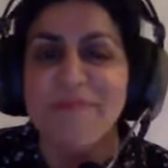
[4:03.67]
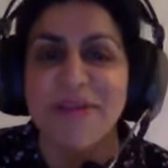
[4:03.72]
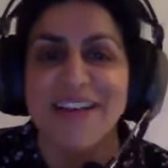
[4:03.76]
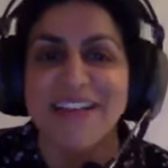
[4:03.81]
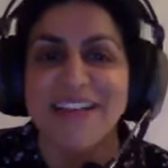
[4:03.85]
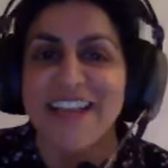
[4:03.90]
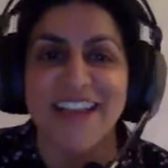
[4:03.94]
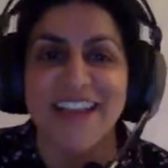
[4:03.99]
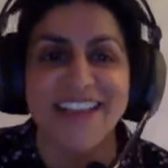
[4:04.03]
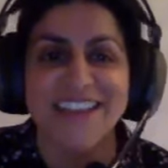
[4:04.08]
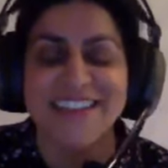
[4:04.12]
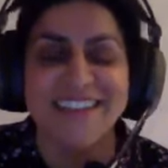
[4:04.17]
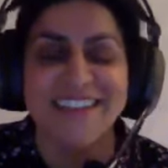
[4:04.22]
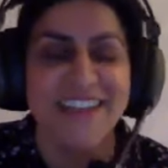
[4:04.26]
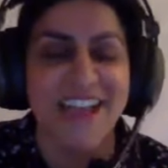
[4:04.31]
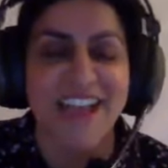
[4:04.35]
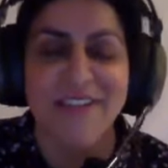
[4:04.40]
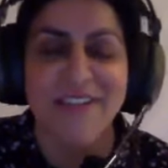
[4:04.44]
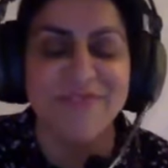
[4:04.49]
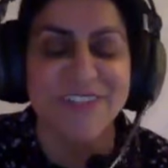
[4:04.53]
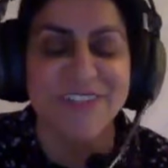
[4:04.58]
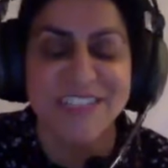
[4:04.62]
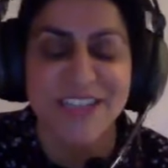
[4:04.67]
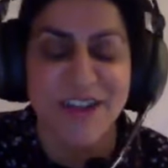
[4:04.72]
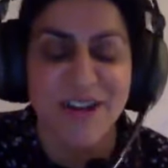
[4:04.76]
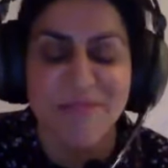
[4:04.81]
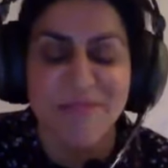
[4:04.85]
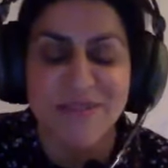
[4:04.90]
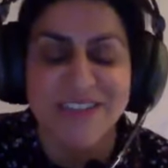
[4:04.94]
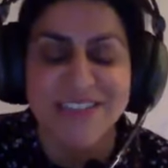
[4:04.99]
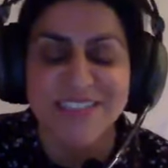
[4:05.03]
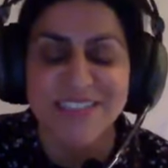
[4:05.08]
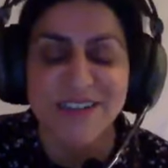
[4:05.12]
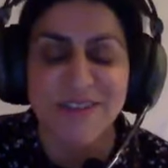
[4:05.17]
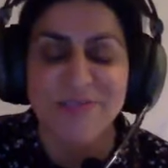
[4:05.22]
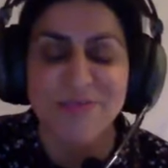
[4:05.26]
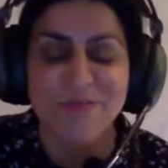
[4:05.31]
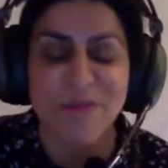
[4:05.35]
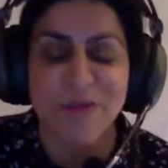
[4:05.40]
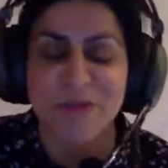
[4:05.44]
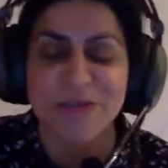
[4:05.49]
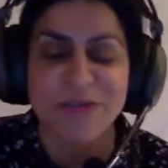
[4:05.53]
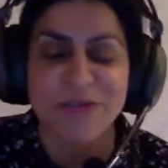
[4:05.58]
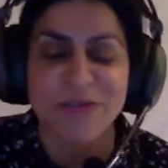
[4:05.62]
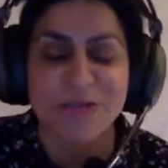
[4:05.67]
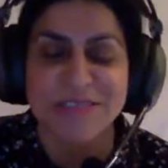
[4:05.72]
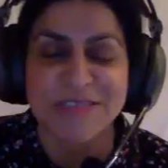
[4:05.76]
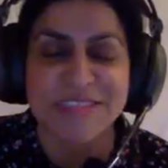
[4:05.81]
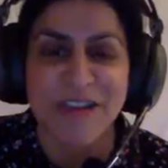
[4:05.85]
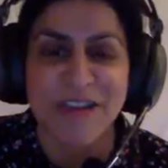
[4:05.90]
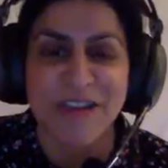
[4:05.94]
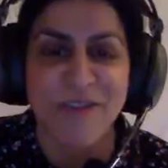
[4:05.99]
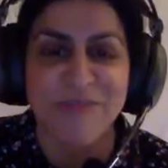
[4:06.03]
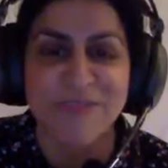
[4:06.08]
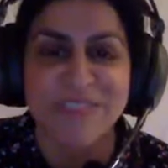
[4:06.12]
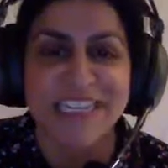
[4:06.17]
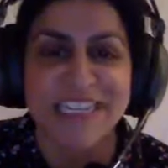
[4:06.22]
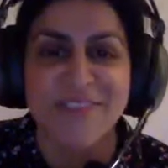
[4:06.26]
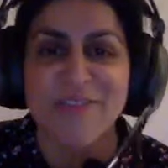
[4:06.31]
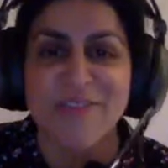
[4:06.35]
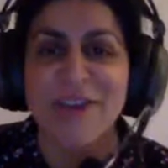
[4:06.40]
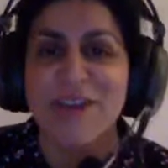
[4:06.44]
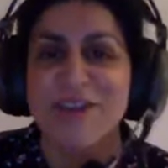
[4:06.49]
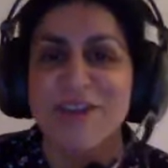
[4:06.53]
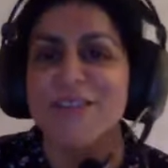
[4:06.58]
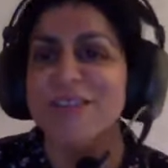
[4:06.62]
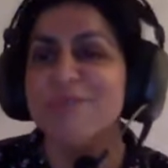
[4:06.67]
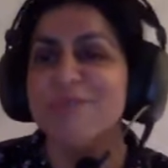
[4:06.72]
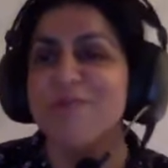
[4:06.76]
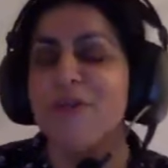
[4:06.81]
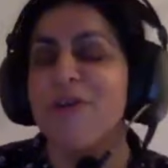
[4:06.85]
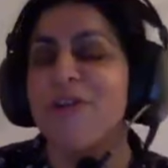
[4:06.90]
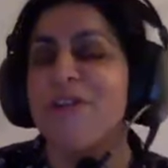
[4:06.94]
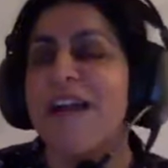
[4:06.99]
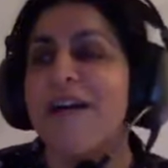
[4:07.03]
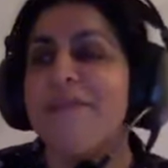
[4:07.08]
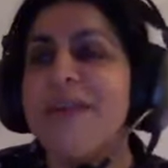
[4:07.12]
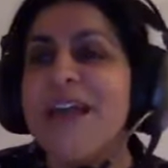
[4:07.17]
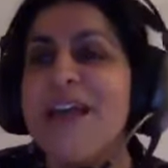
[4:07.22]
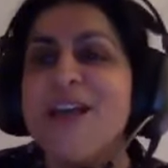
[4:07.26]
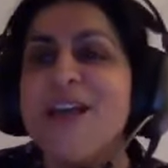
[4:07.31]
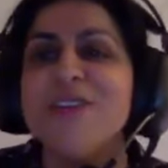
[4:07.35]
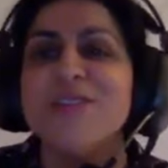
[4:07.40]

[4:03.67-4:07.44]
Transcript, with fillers: But like every young person I've spoken to has obviously never heard of this program.